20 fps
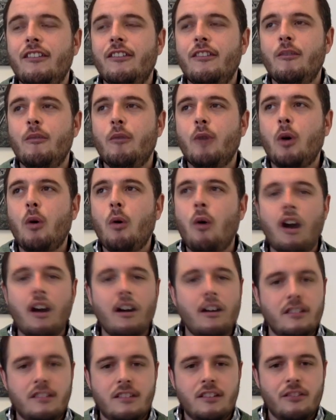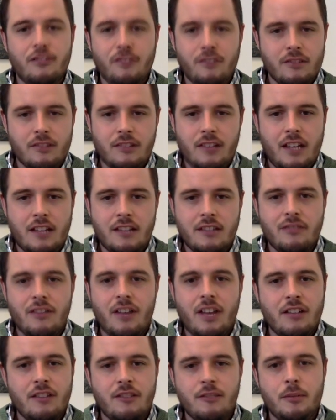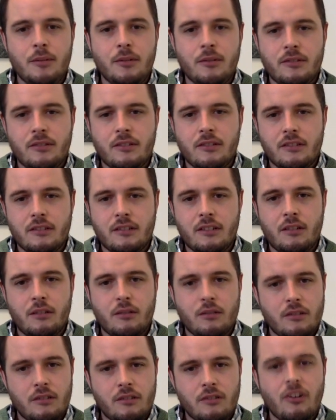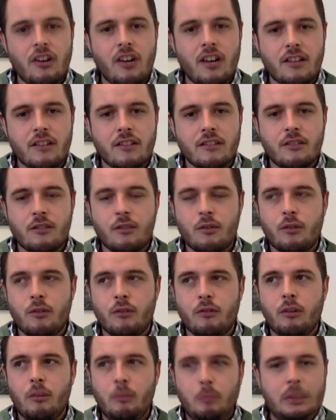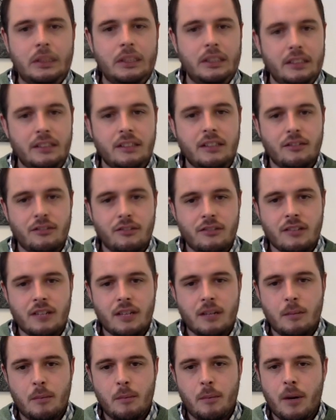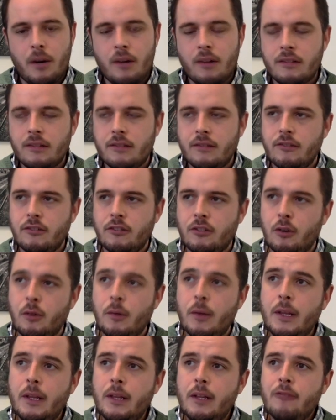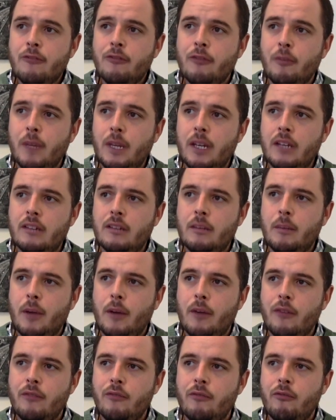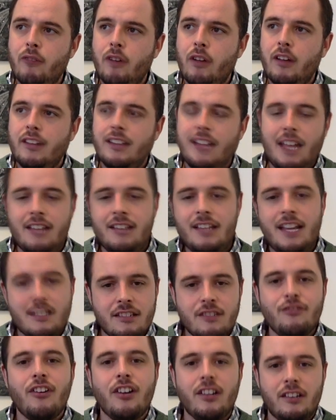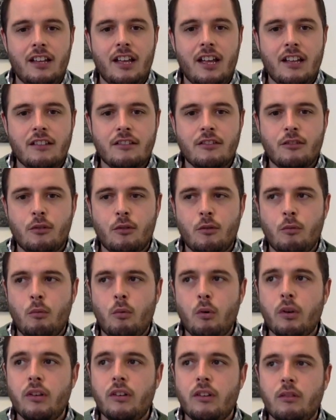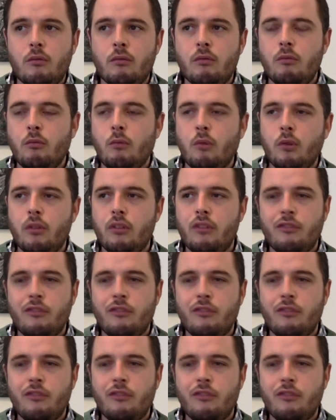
require a different set of attributes and skills and strengths, so a completely different type of person. So for me, it's about identifying that. So what are the